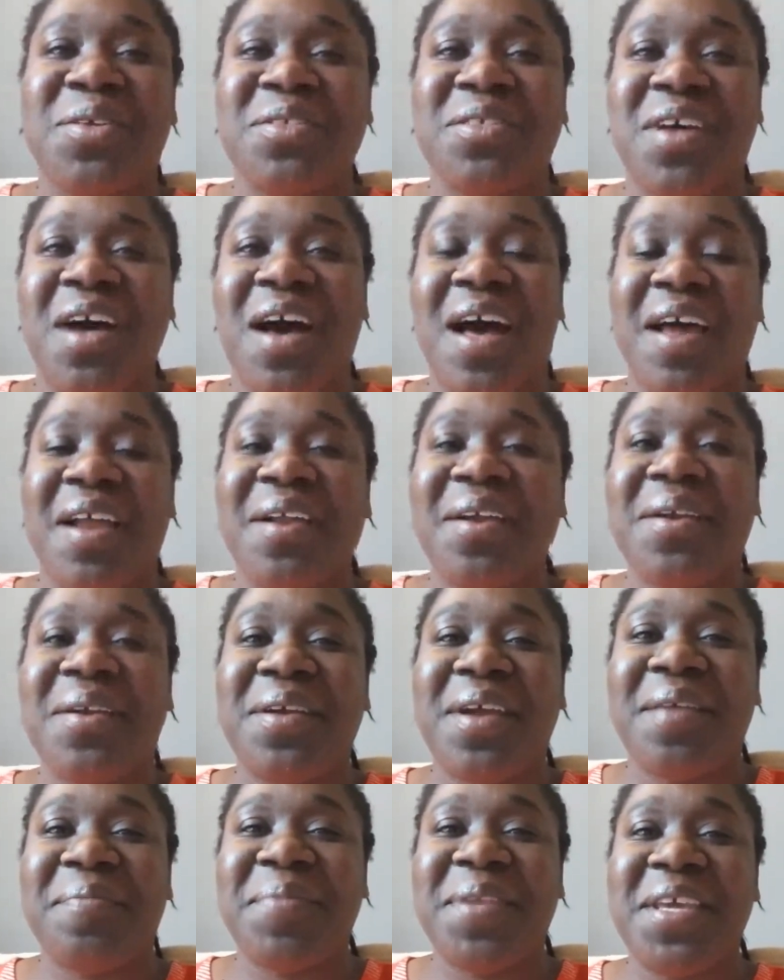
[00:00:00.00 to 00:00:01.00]

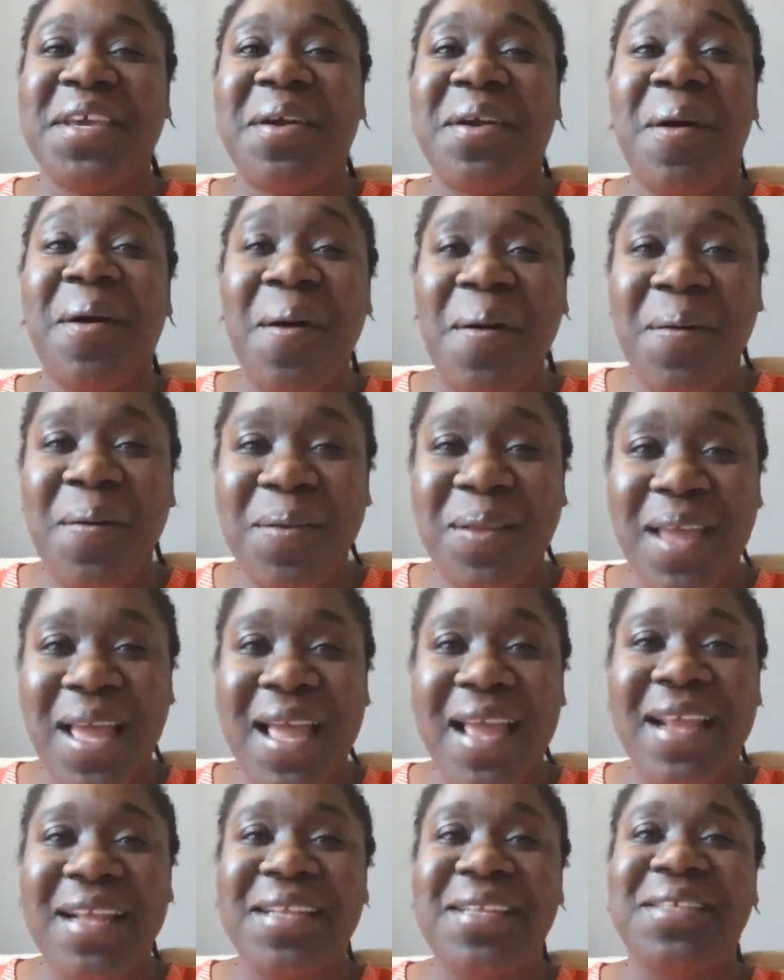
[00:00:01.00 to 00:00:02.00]
daughter Nicole,
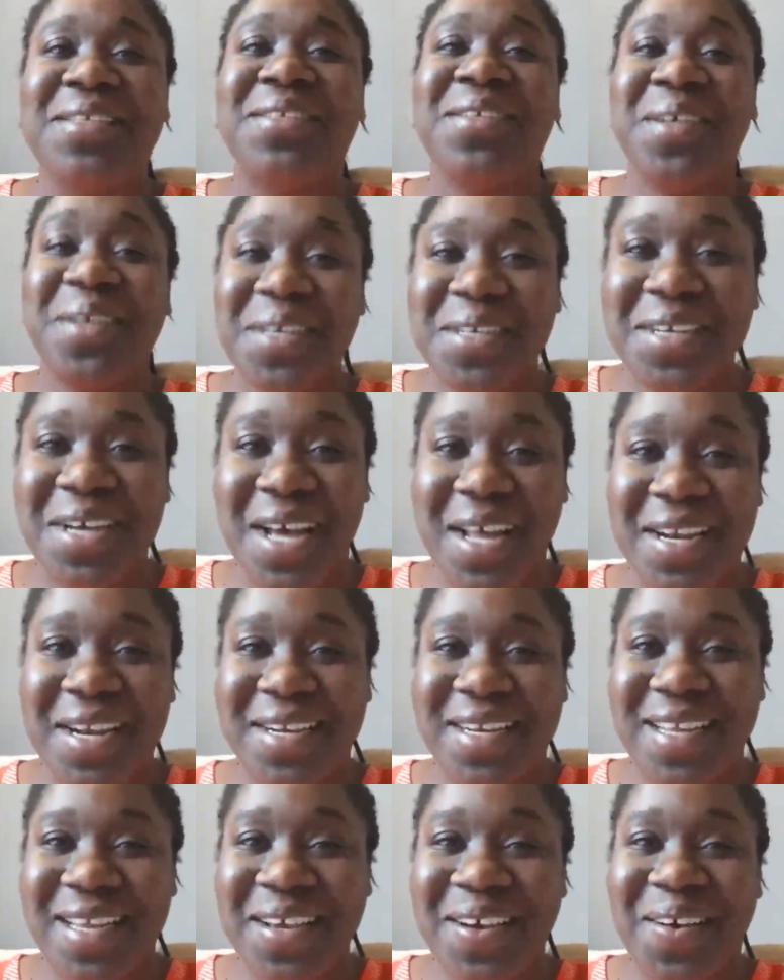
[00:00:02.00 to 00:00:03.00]
and your
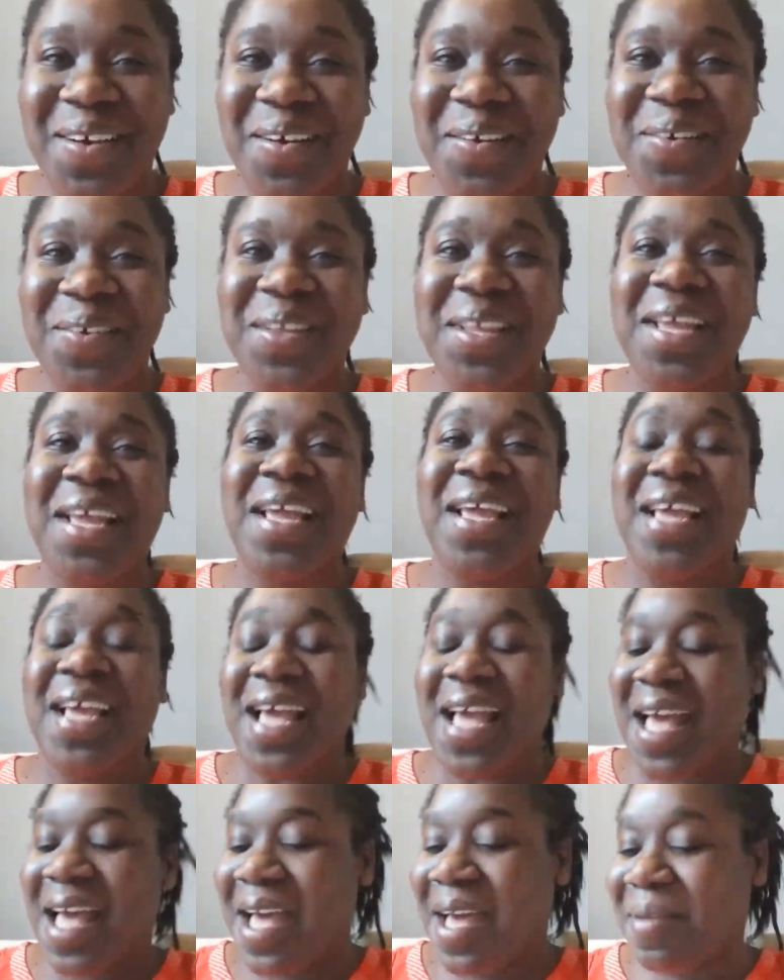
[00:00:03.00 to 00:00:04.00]
daughter Nicole,
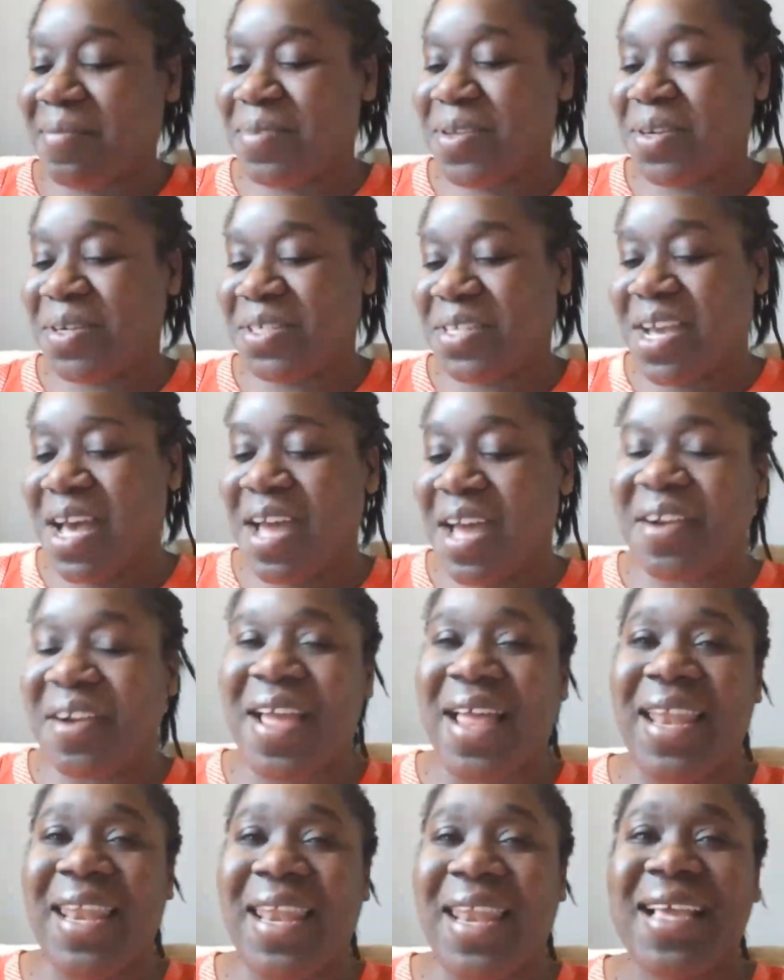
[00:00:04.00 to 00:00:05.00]
your daughter
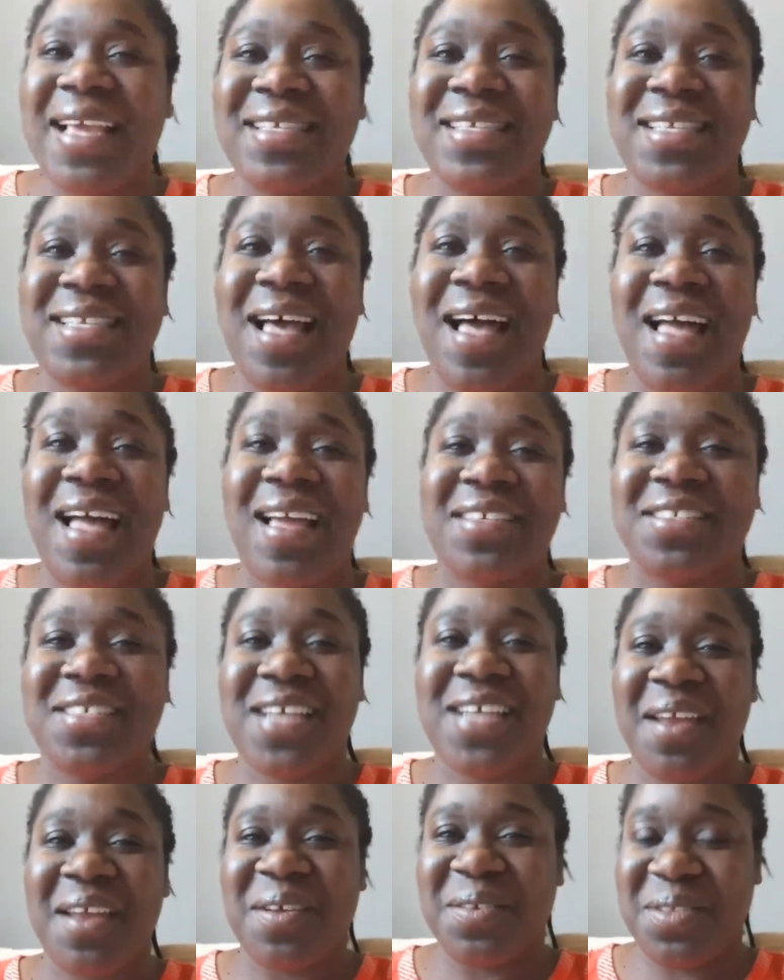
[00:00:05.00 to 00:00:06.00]
Alexa.
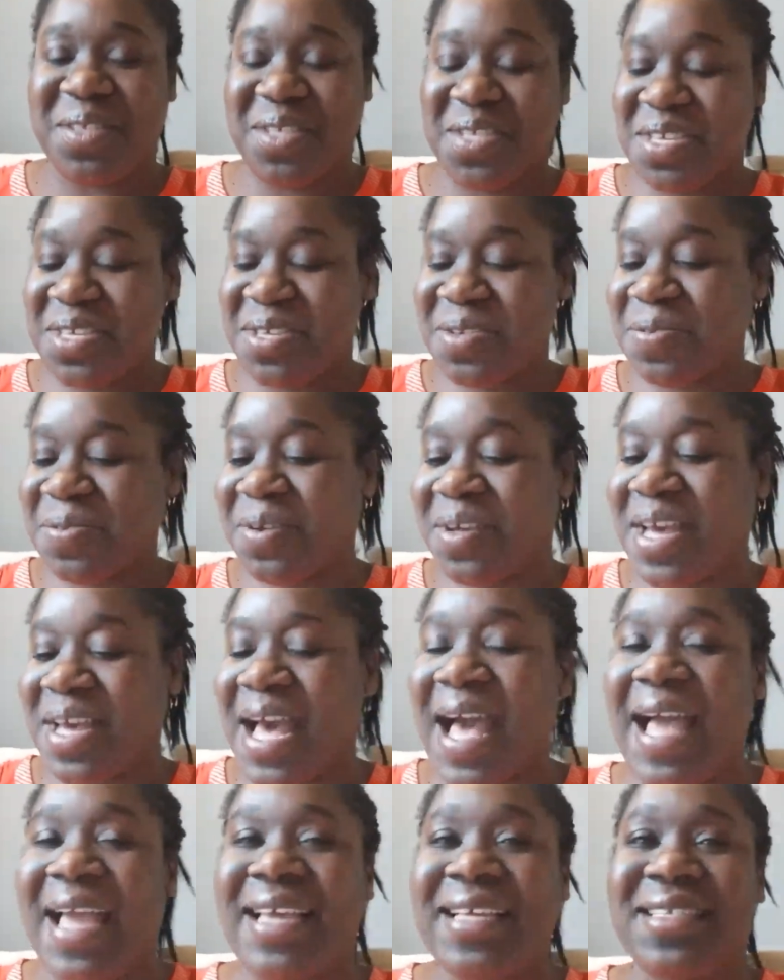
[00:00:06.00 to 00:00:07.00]
Shout out to you
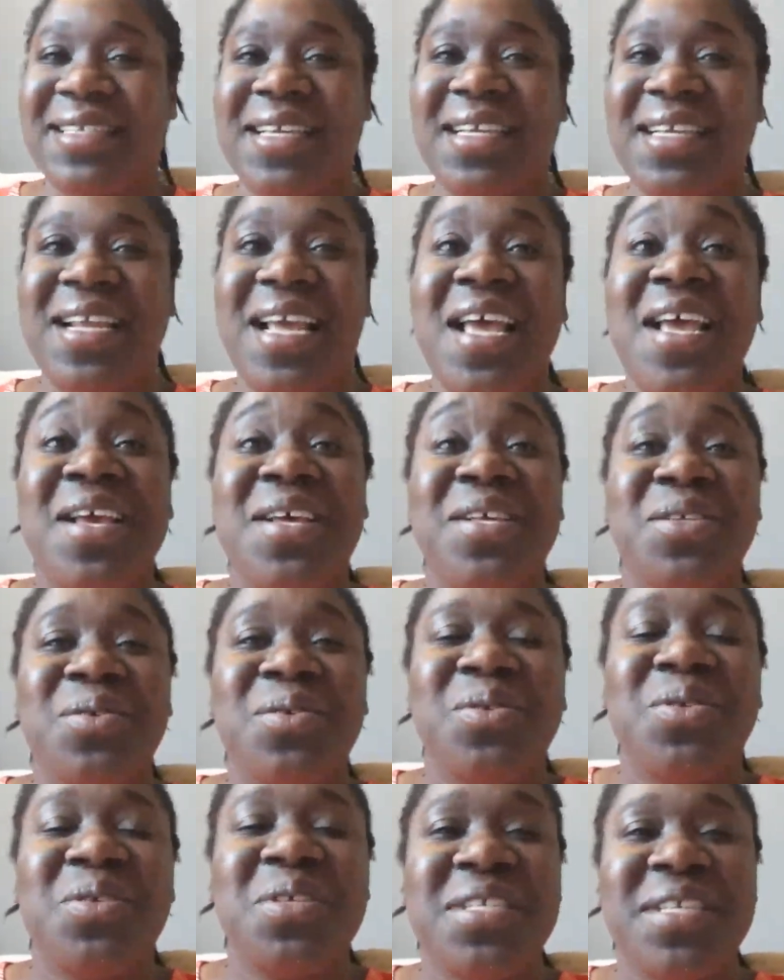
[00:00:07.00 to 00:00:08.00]
guys. And so
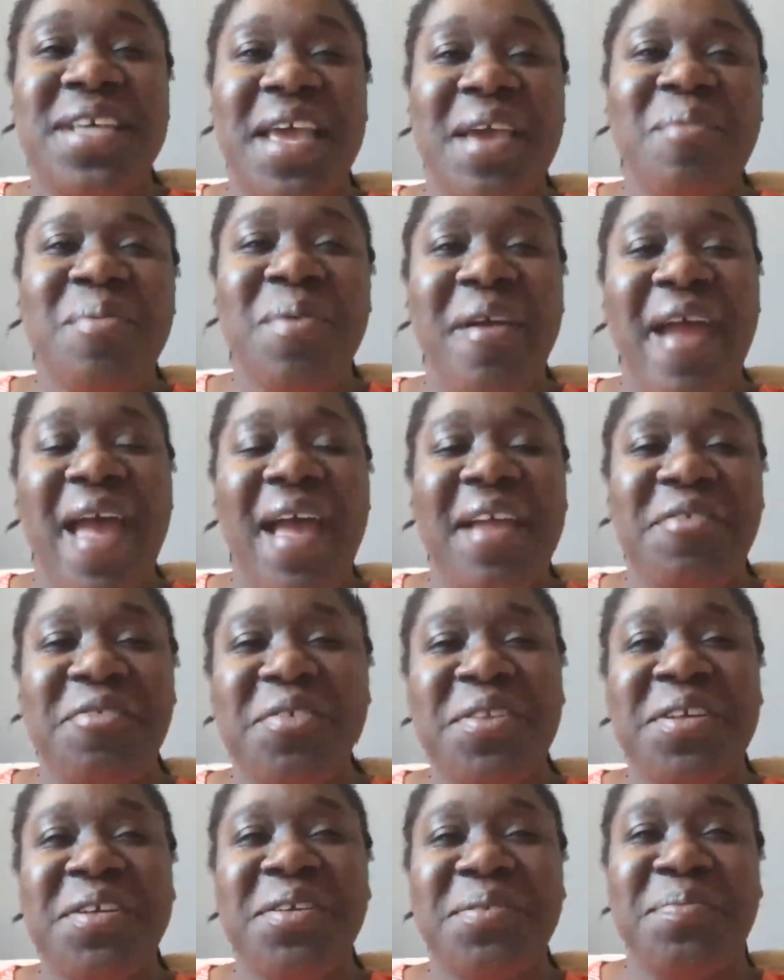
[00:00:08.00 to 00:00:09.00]
today we're
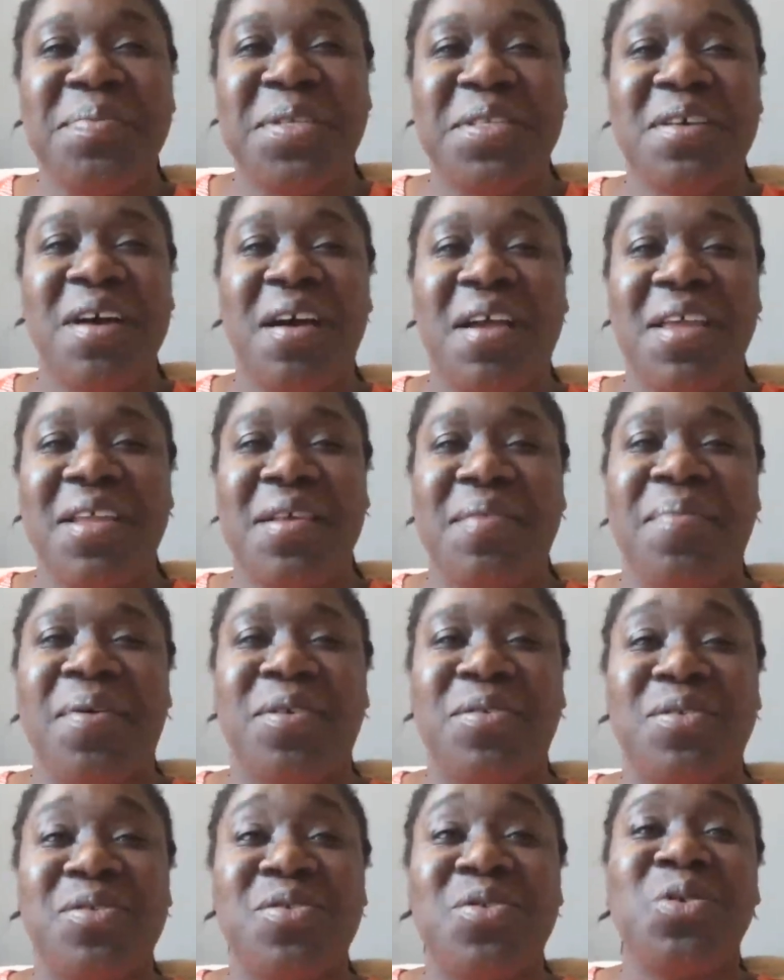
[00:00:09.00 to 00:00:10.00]
actually going to be talking
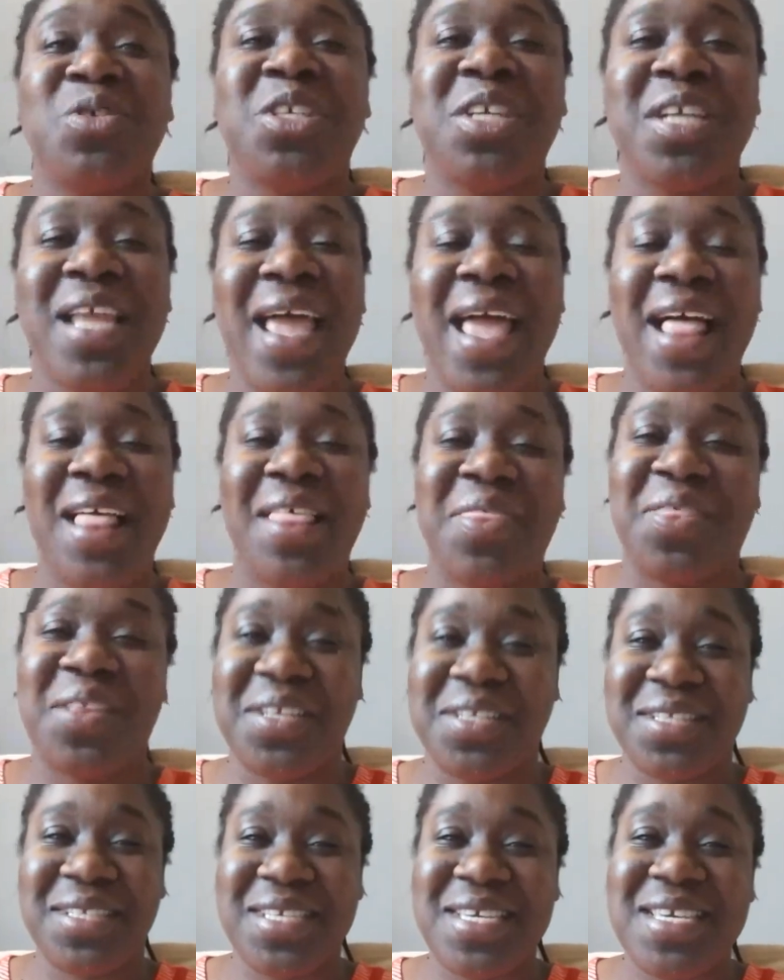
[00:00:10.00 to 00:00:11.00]
about social health
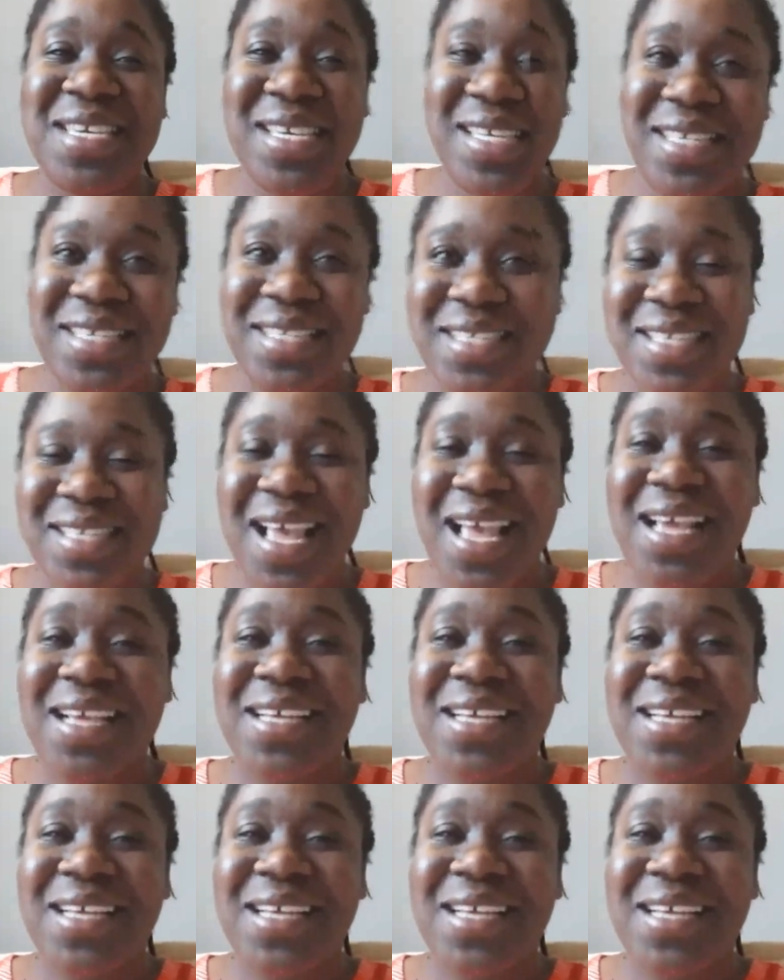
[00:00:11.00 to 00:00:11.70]
and teens.